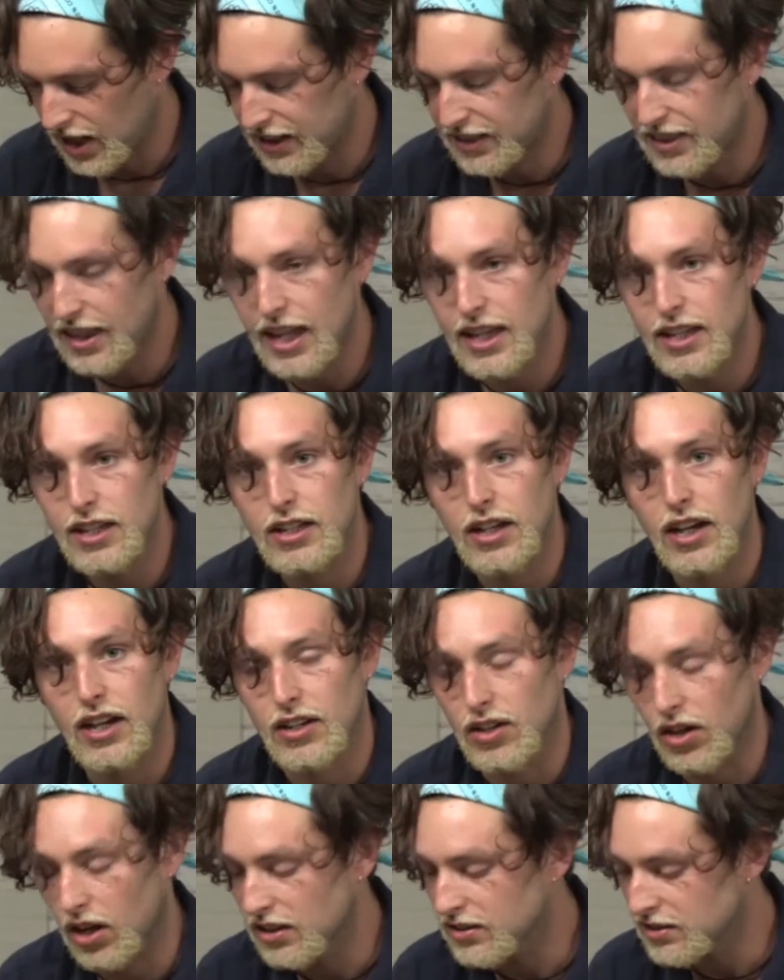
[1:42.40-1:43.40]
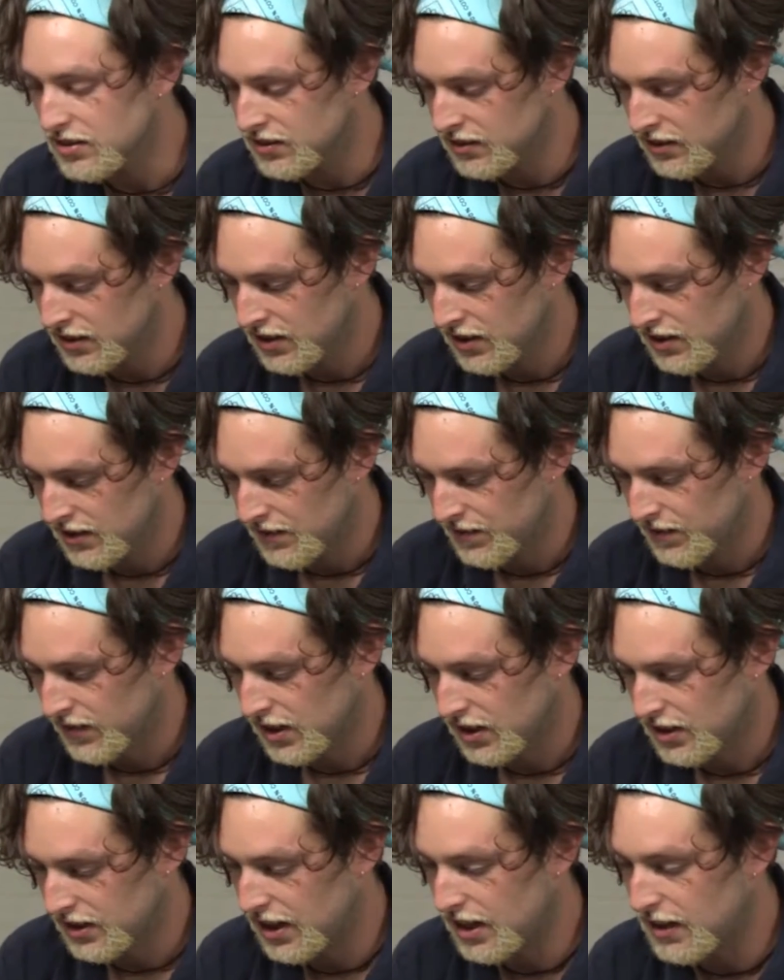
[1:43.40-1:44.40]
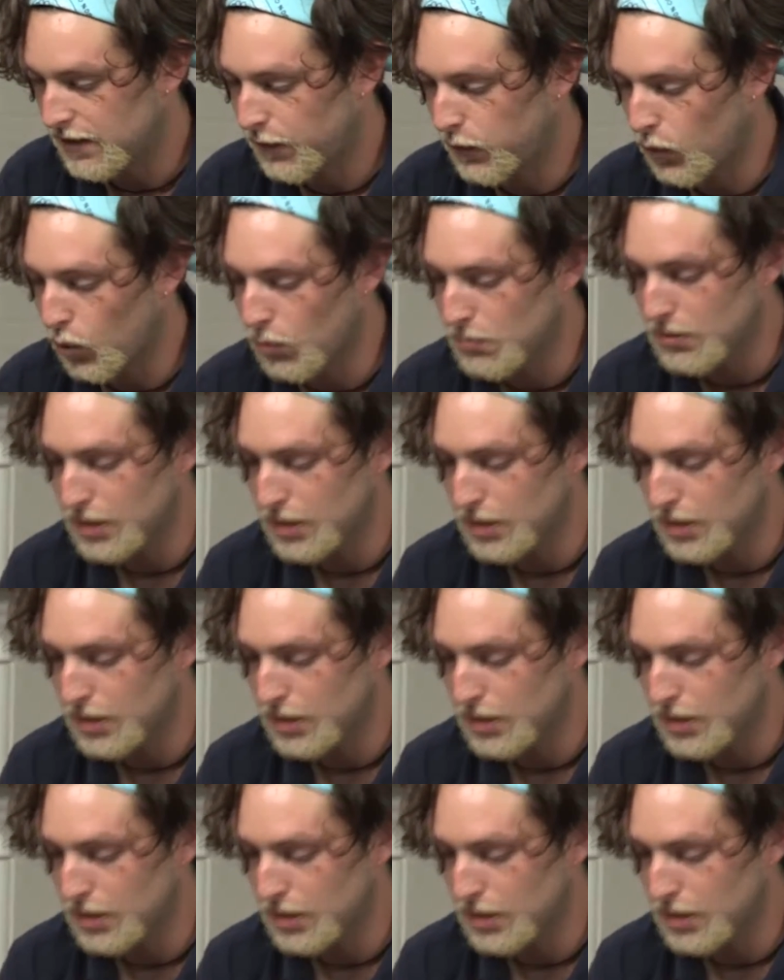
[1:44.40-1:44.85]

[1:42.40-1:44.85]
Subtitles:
And there you go, guys. There's 4